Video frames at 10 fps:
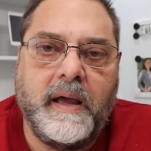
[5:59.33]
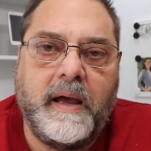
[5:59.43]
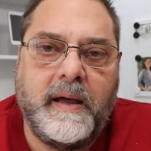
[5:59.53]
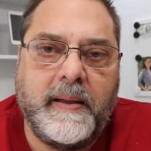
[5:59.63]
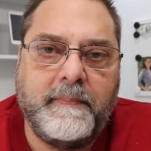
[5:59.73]

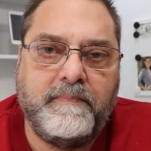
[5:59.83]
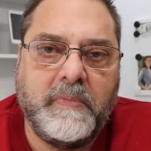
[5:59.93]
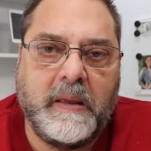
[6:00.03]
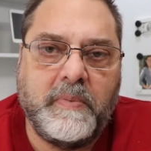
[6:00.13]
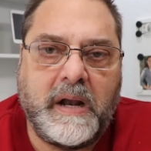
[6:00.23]

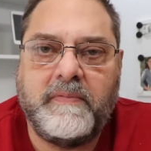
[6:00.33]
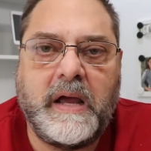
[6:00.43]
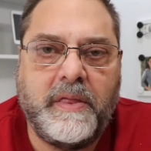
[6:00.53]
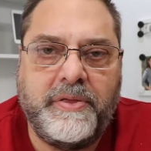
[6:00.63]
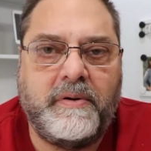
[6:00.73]
But I've
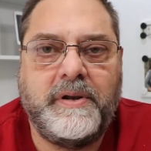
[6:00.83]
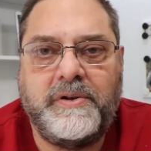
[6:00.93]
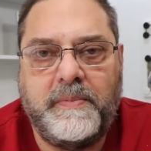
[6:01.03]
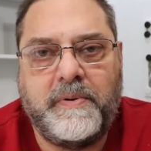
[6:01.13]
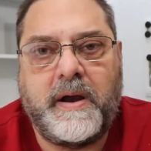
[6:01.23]
got
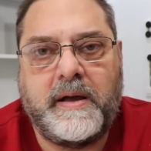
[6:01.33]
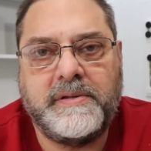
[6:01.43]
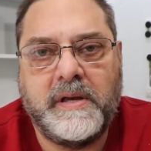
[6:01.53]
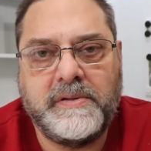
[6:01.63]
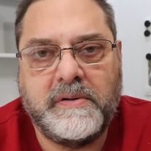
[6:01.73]
32
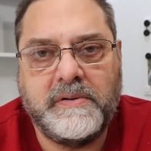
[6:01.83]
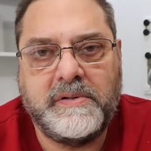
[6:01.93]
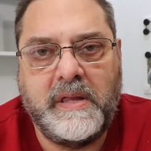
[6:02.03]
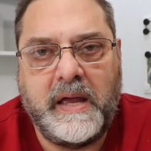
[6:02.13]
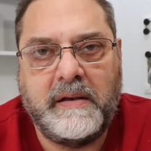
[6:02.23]

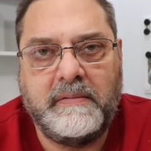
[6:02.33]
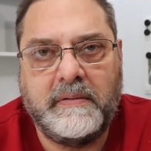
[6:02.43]
processors that